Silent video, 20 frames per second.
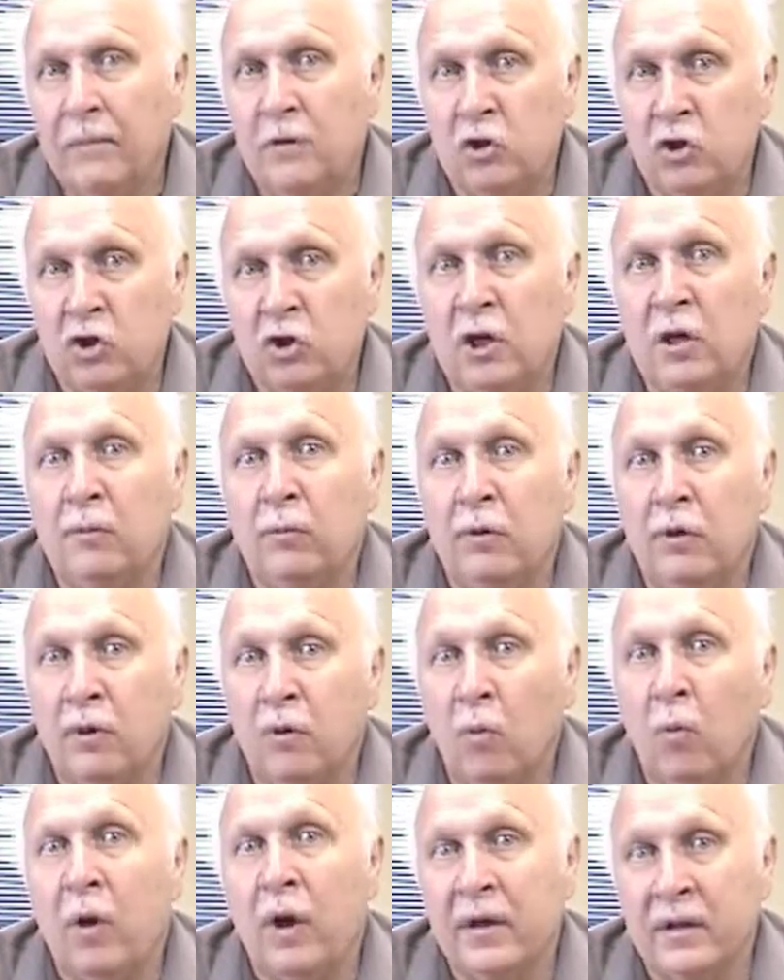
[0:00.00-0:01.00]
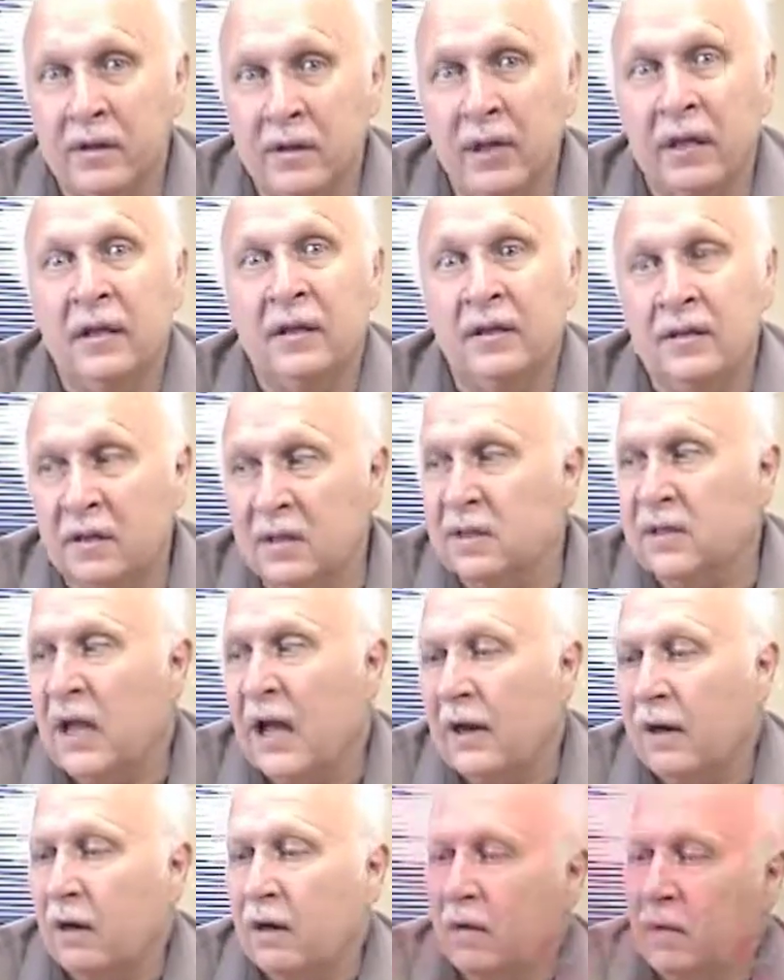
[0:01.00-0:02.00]
Schiebler was his
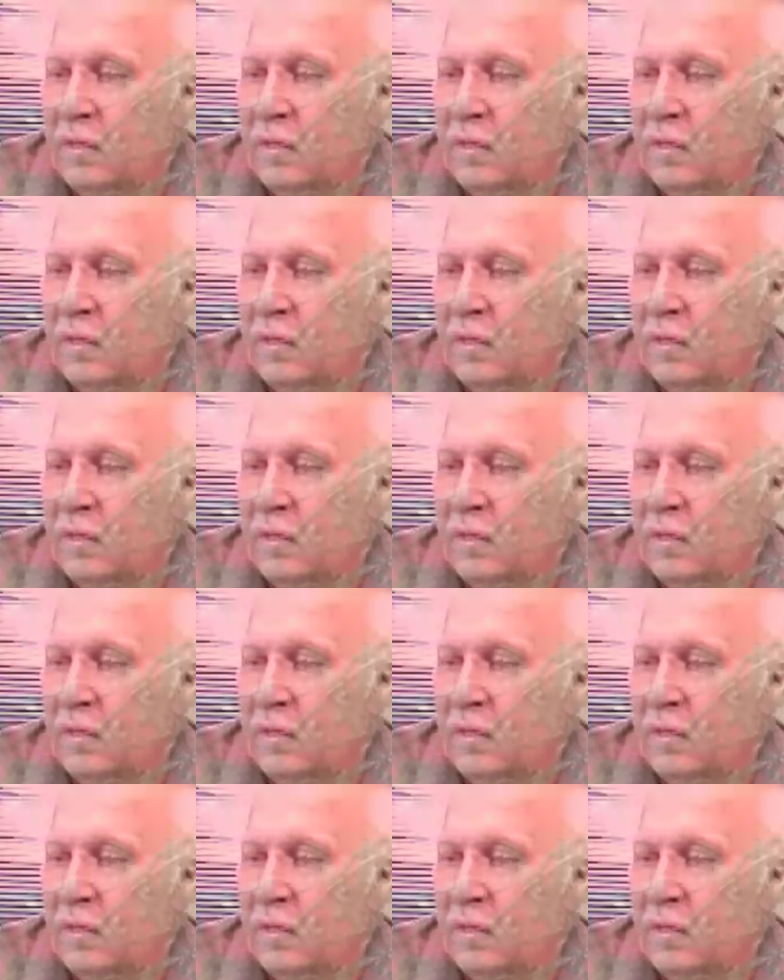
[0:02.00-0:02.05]
designer.